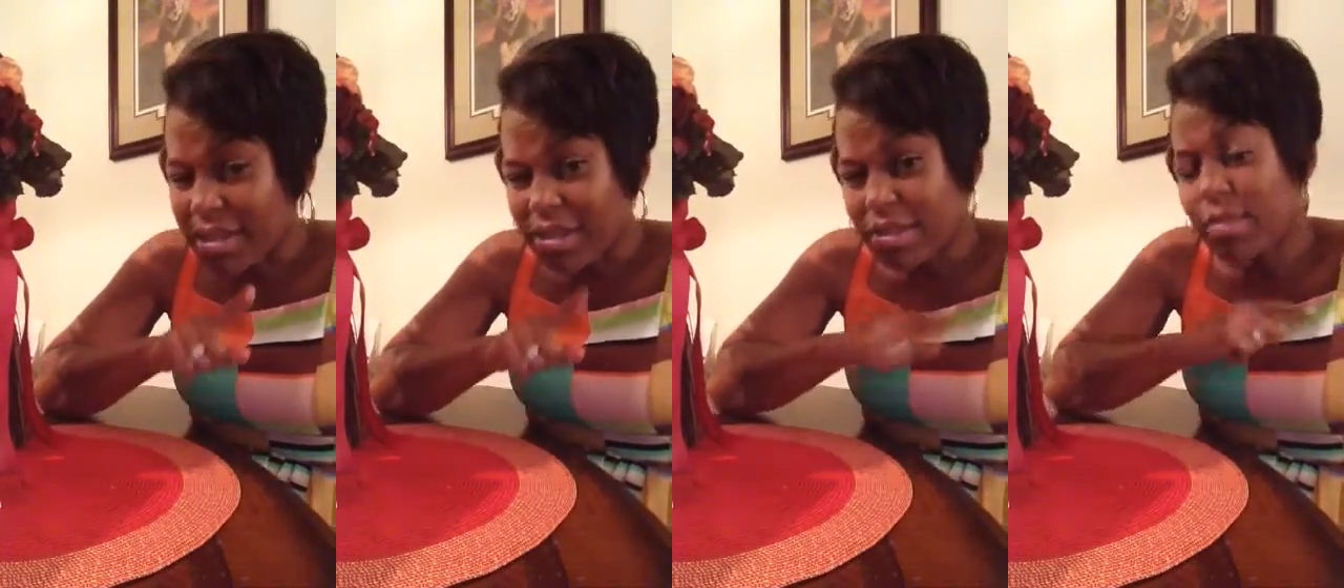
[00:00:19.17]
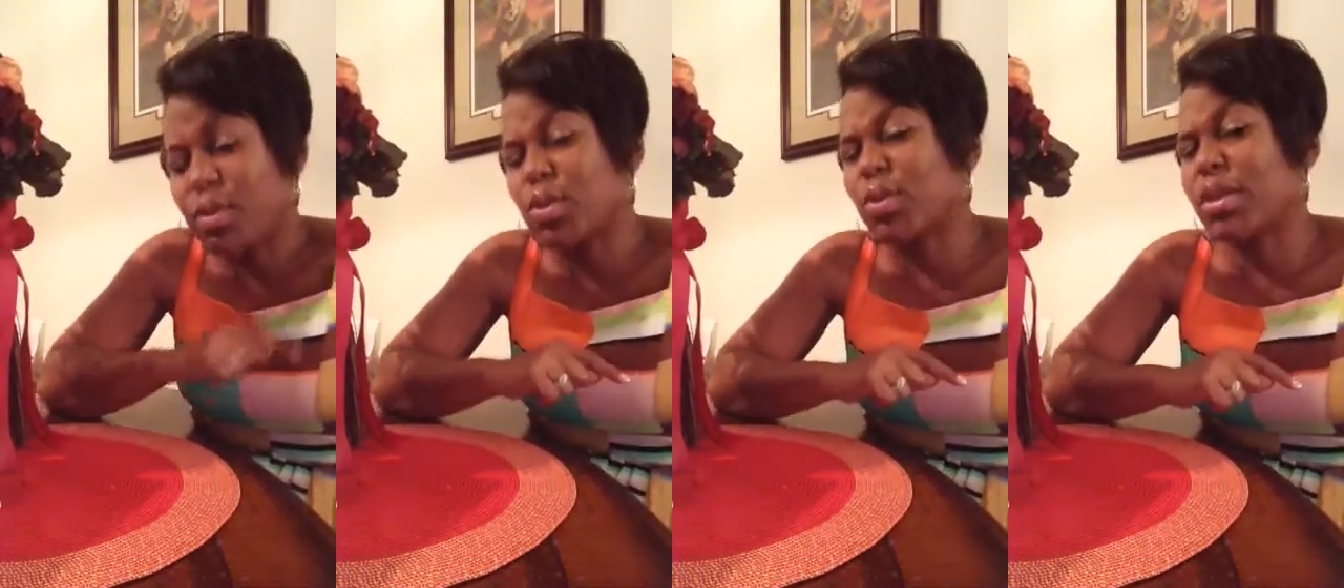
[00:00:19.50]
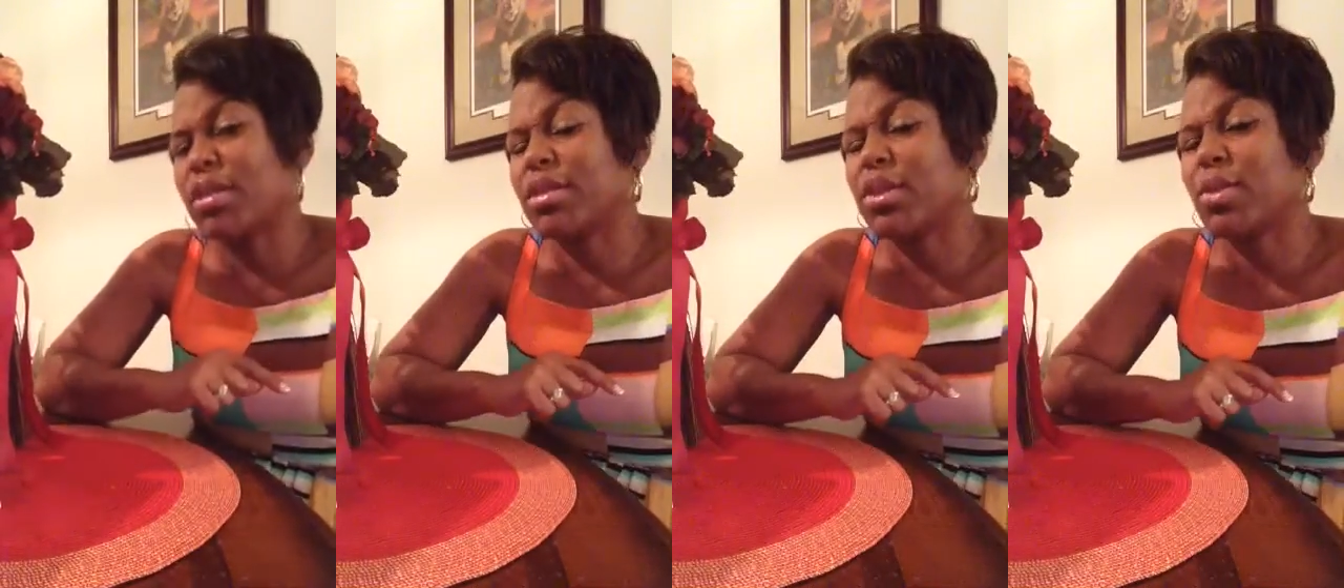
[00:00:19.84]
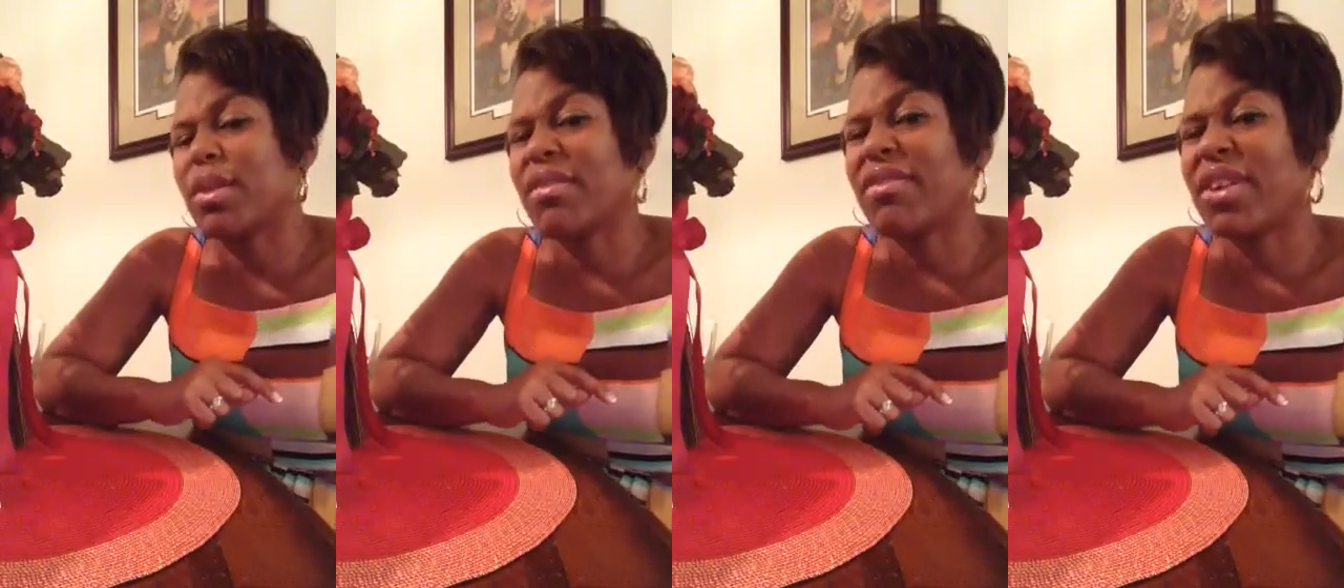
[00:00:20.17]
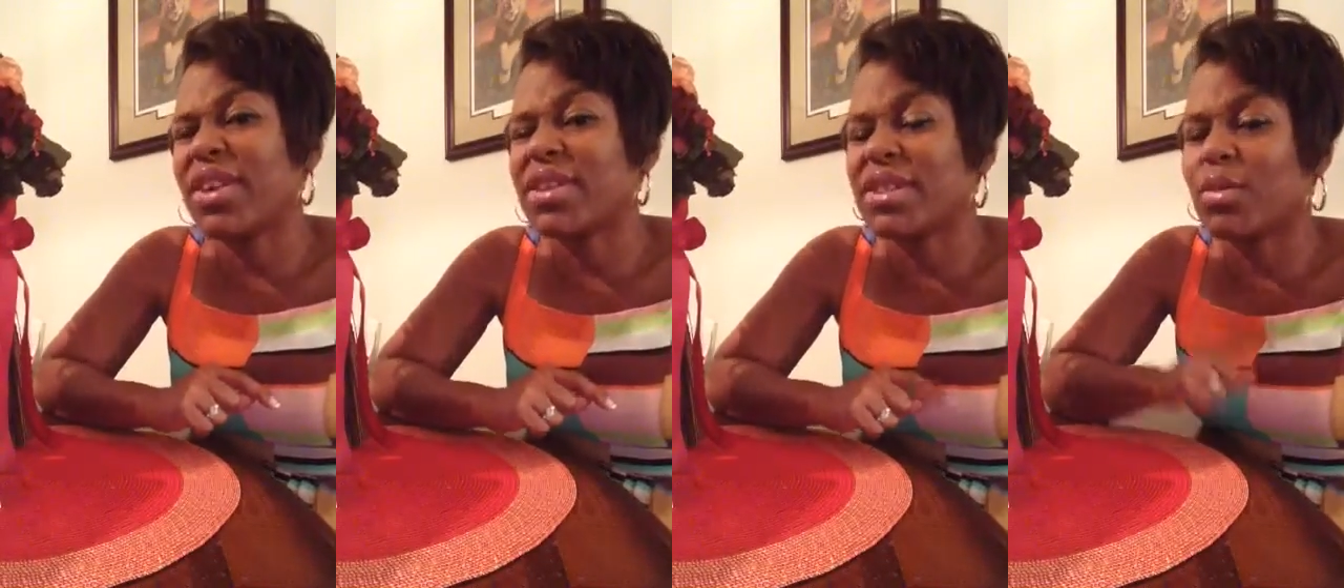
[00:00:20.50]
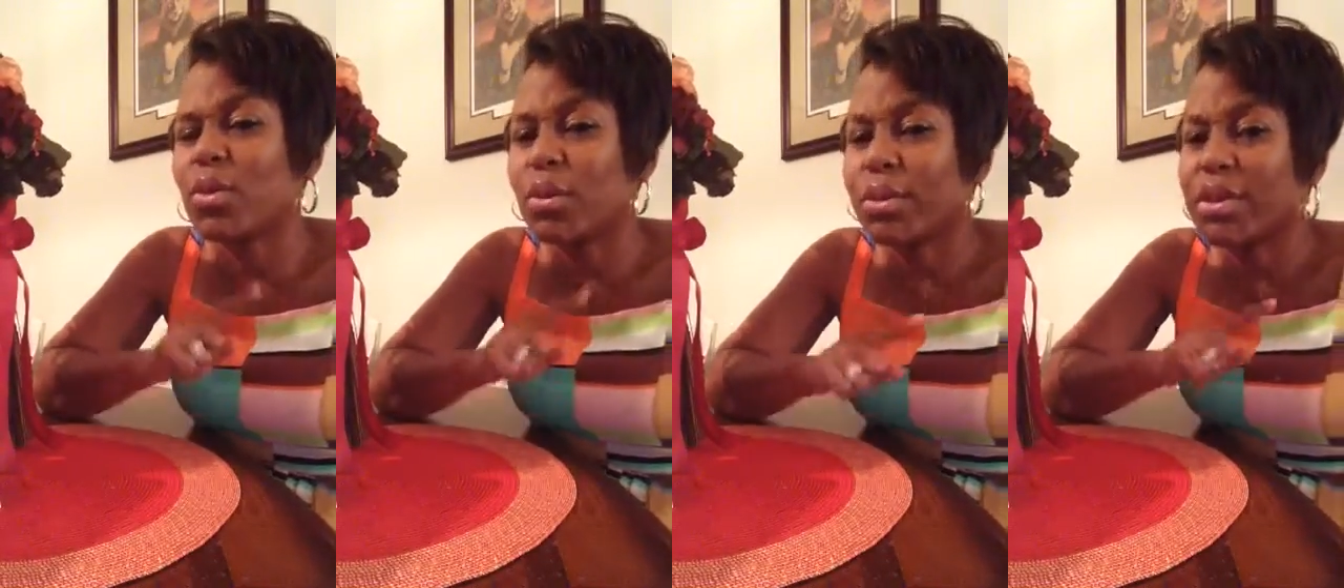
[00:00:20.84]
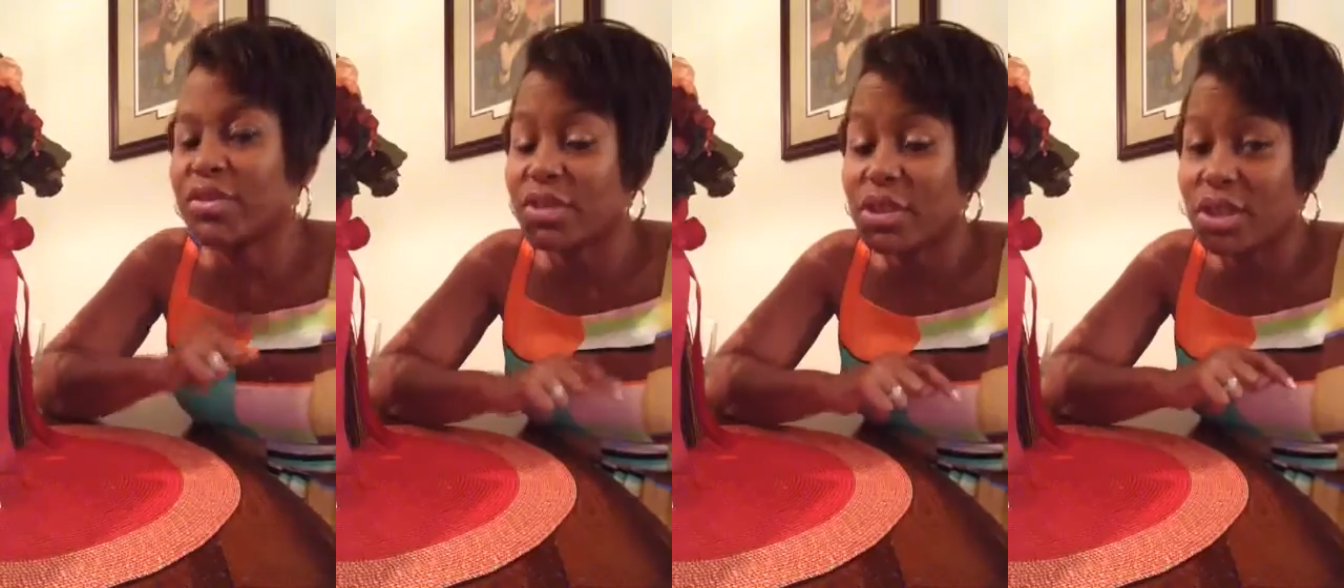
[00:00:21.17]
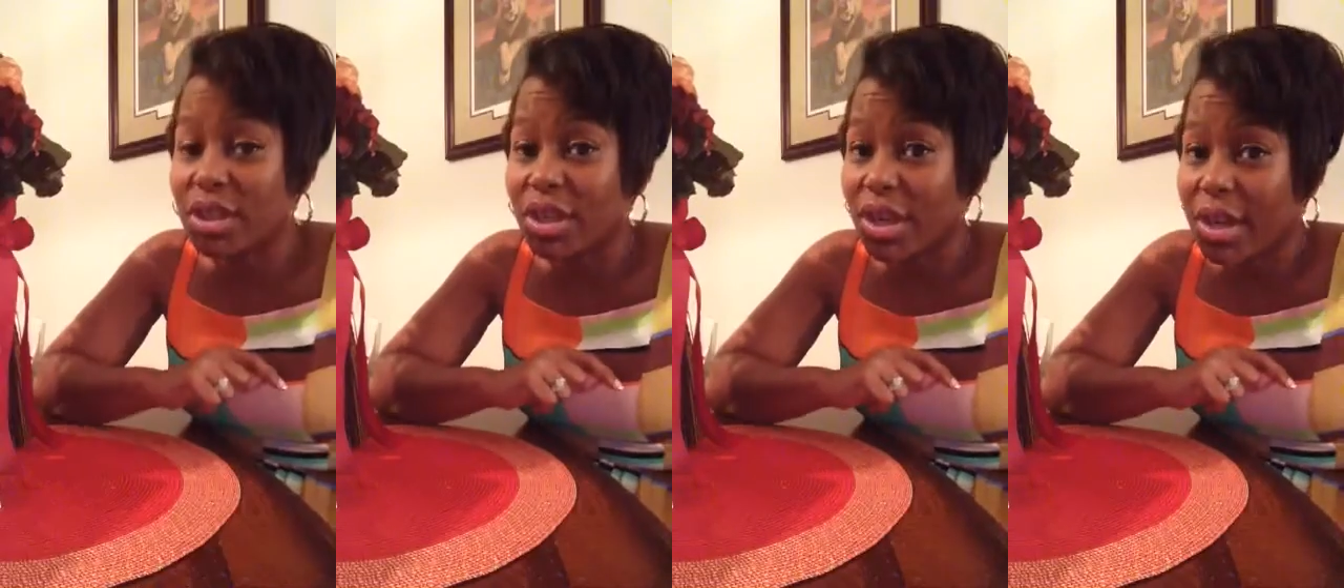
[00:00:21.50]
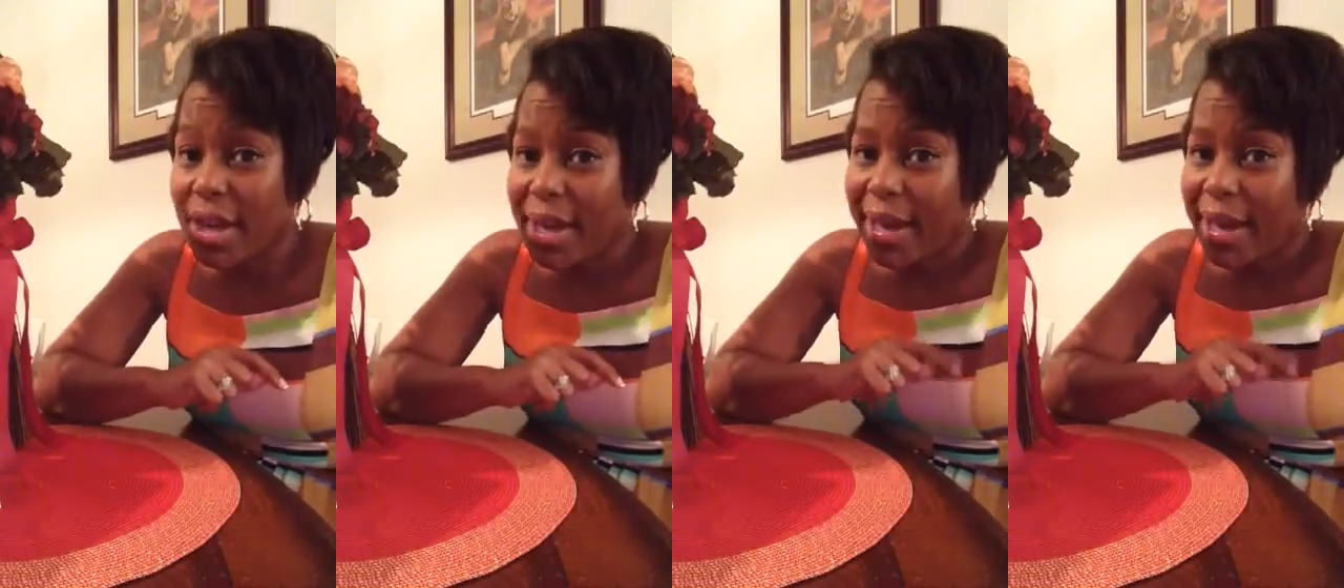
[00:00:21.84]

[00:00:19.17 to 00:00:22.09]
December 20th and 21st in Woodbridge, Virginia.